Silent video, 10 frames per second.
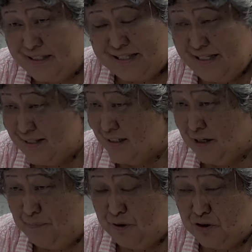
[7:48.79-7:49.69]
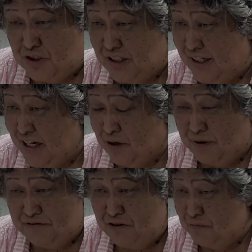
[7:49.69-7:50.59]
season up your chili
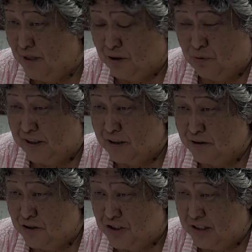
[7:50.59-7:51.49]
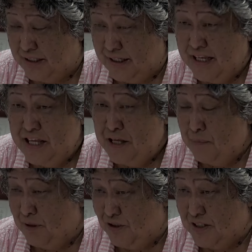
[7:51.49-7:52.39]
however you make regular chili,
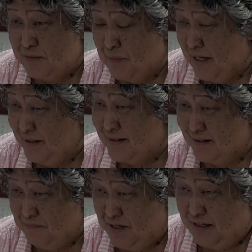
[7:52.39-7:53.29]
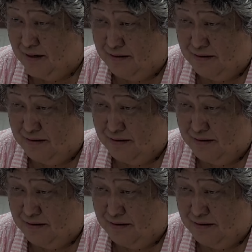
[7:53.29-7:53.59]
but just minus the meat,